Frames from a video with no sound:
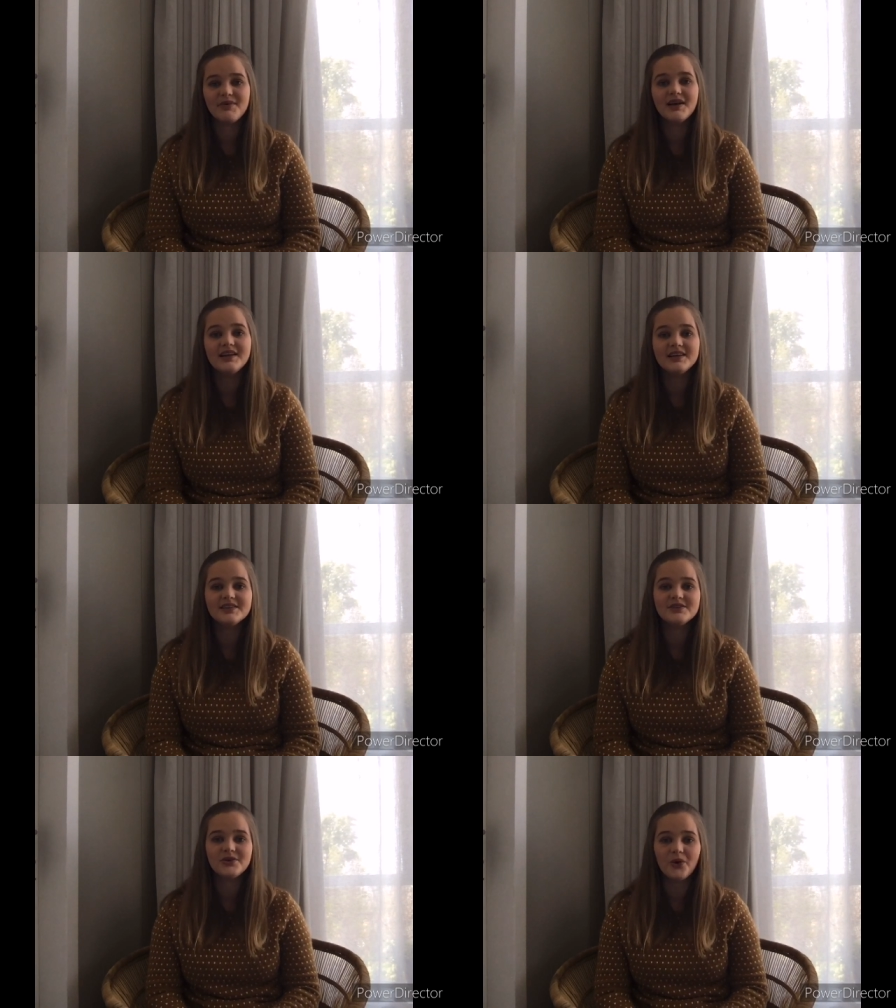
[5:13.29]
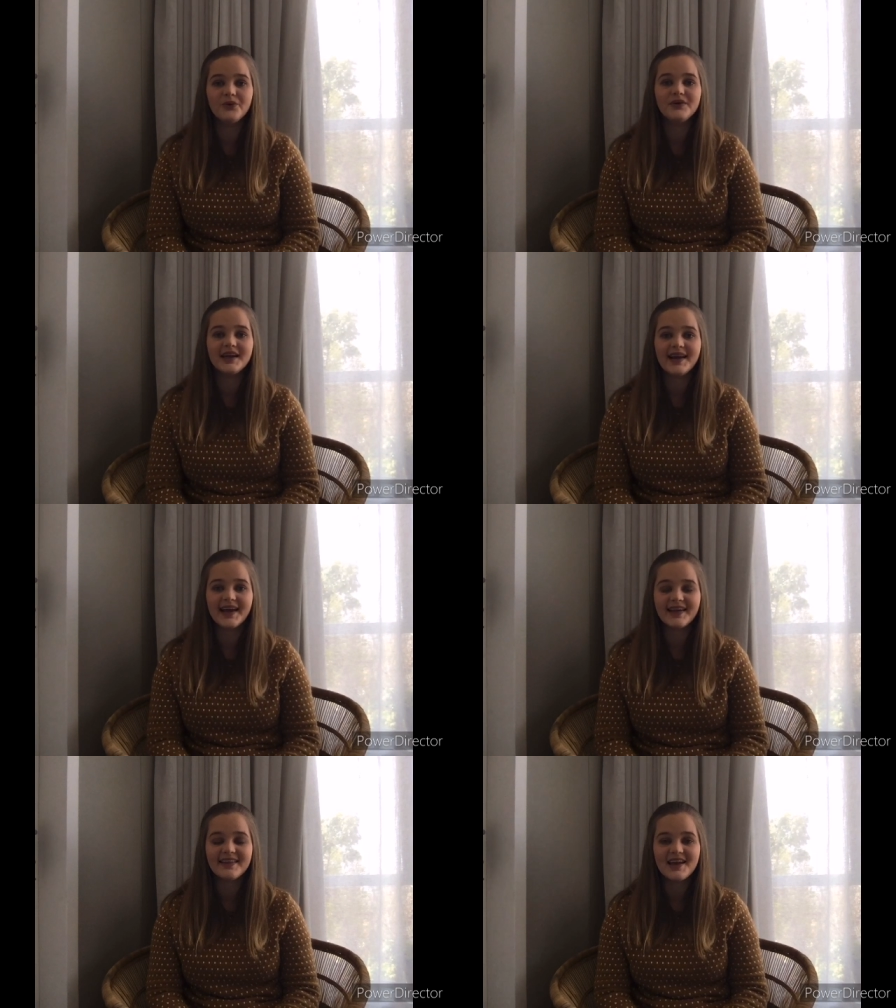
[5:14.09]
Please don't
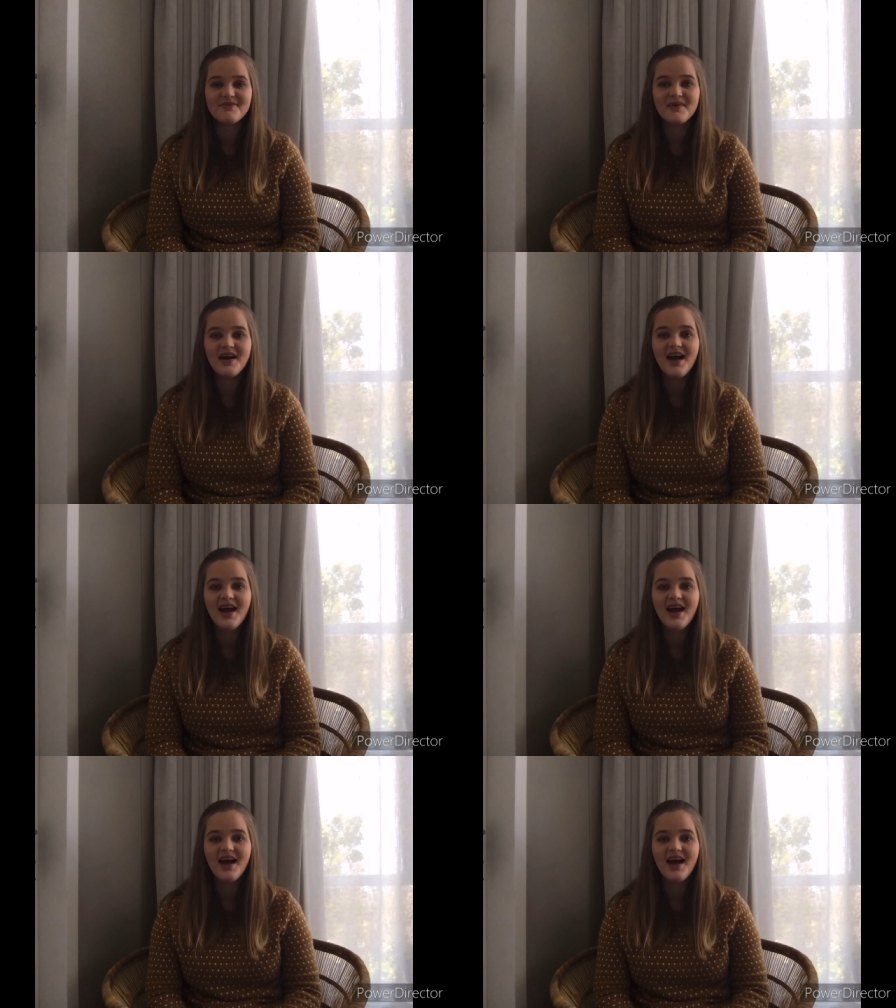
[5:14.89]
neglect them.